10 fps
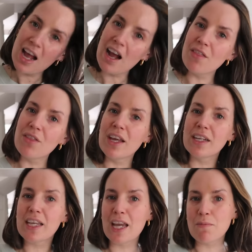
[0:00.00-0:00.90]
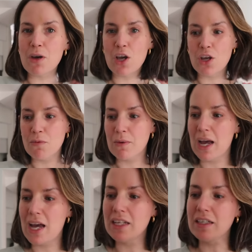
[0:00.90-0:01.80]
and then came home
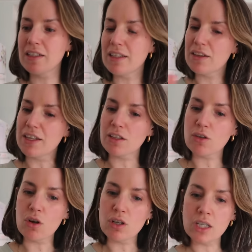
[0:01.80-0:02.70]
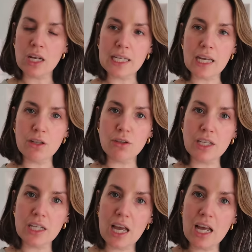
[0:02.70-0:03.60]
and things got slightly chaotic,